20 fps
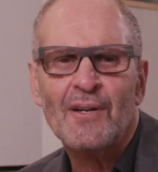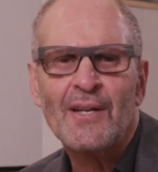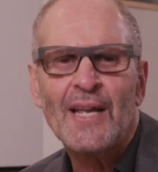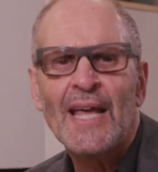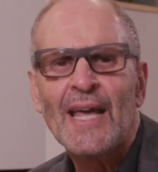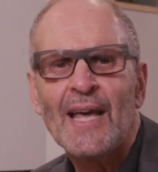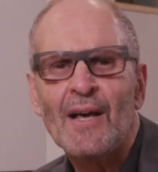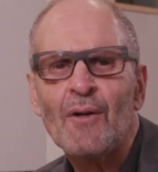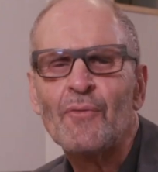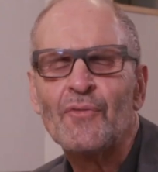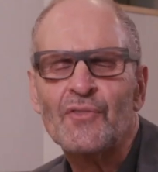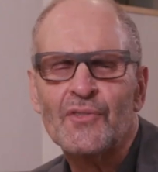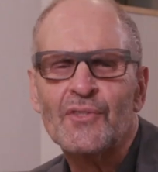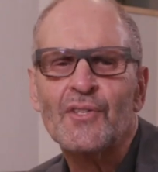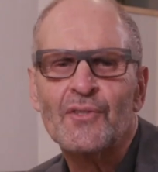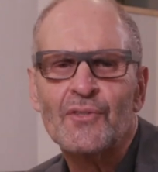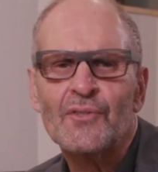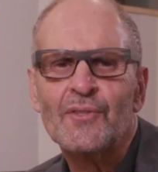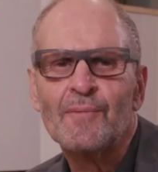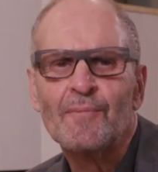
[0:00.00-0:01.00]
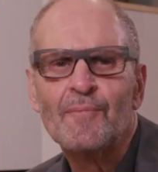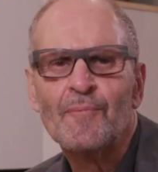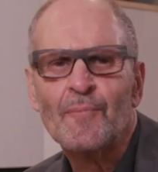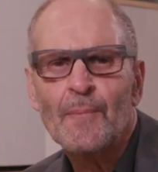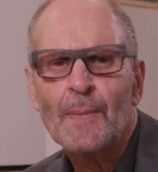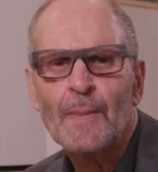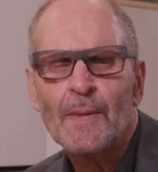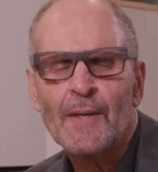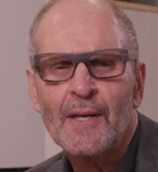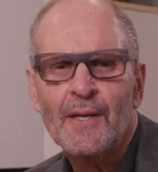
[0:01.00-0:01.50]
on a health system.
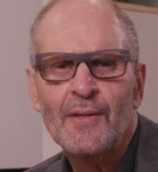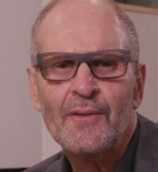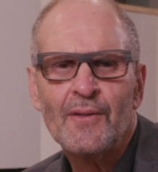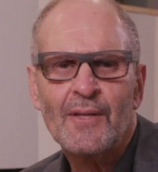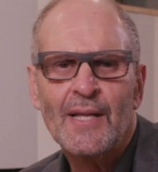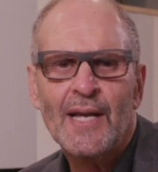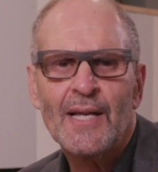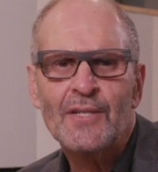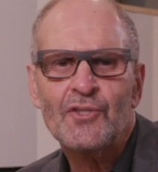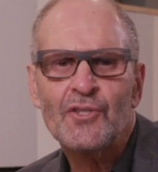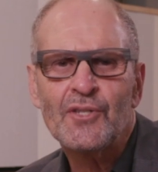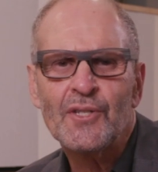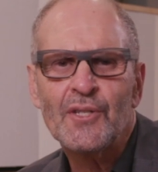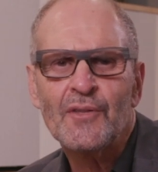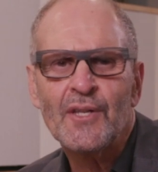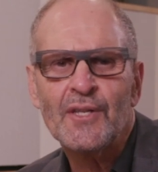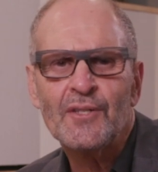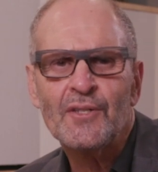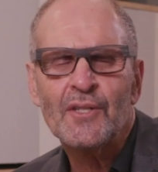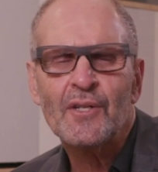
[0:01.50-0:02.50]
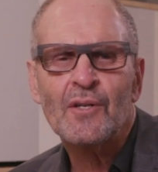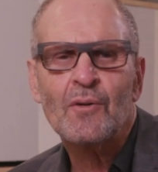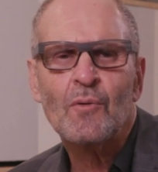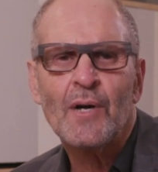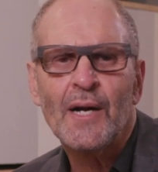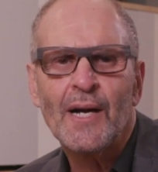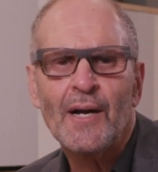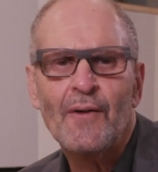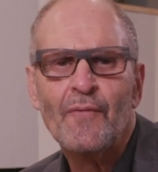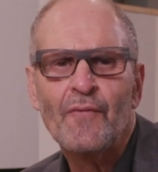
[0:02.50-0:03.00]
In the last year, they did
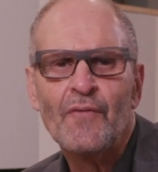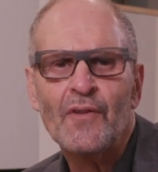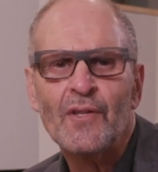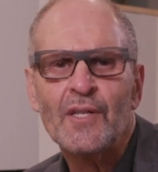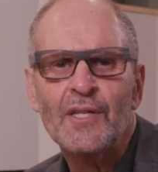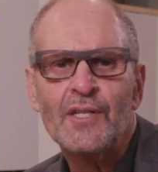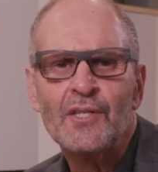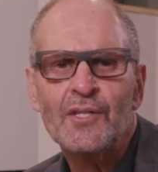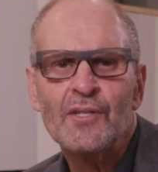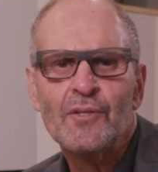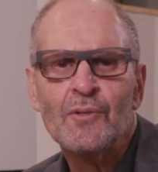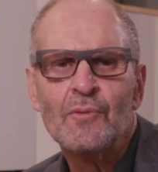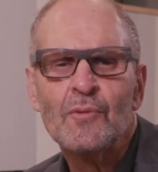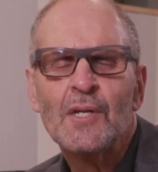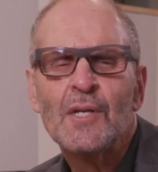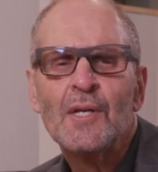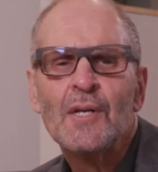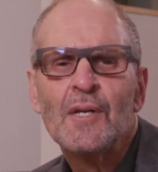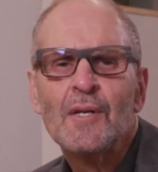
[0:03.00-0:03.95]
acquire Philly U,